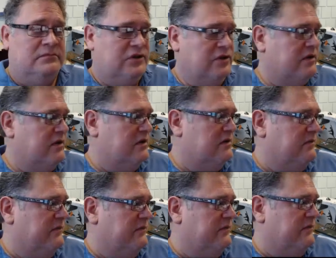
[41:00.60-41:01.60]
took
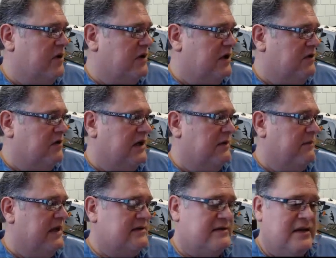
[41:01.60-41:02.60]
the smoke and cooking
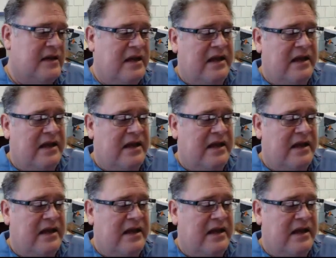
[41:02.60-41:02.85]
mess